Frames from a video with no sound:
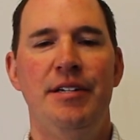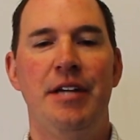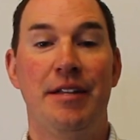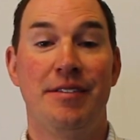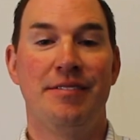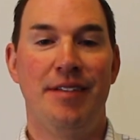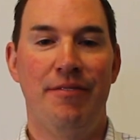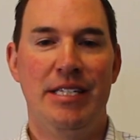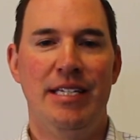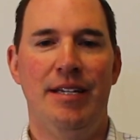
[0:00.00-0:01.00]
Genesis
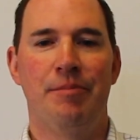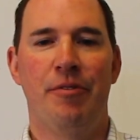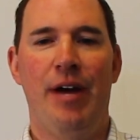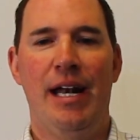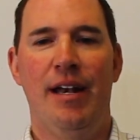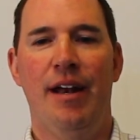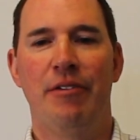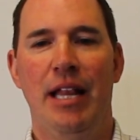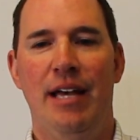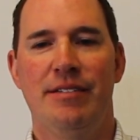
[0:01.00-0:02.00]
17, providing an
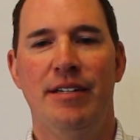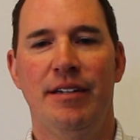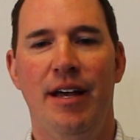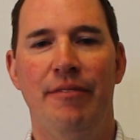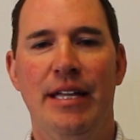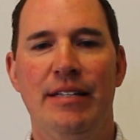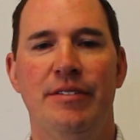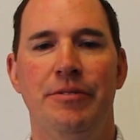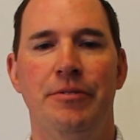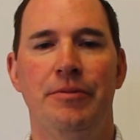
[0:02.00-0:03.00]
everlasting covenant
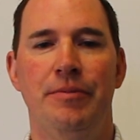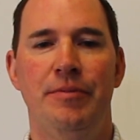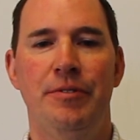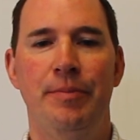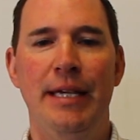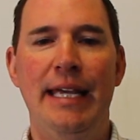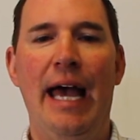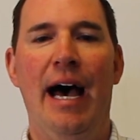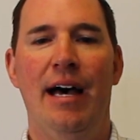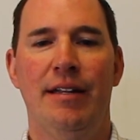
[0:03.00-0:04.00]
to be
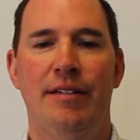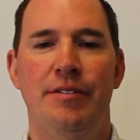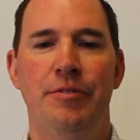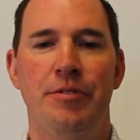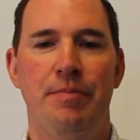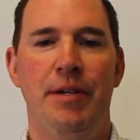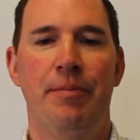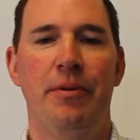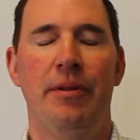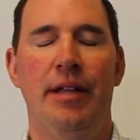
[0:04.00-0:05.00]
God to his
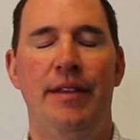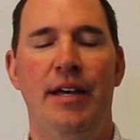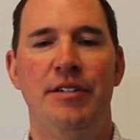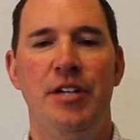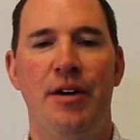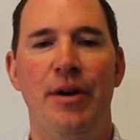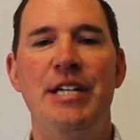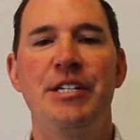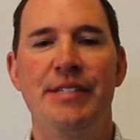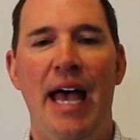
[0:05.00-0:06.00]
people and the
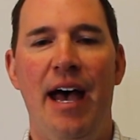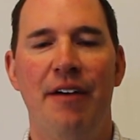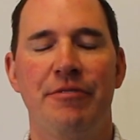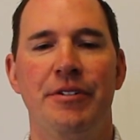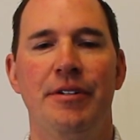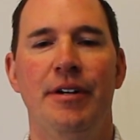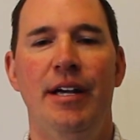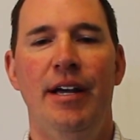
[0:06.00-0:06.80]
generations after.